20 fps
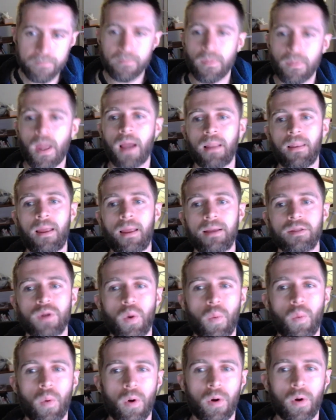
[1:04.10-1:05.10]
I like to
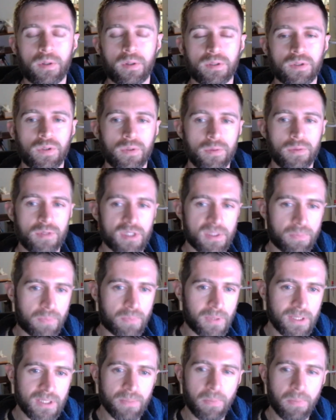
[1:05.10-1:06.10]
work to
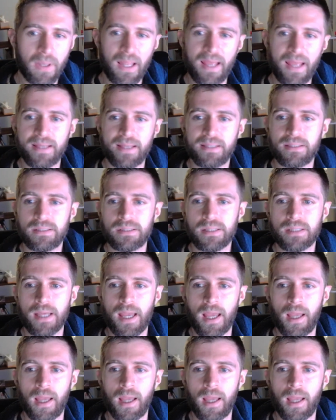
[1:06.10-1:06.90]
sprint plans,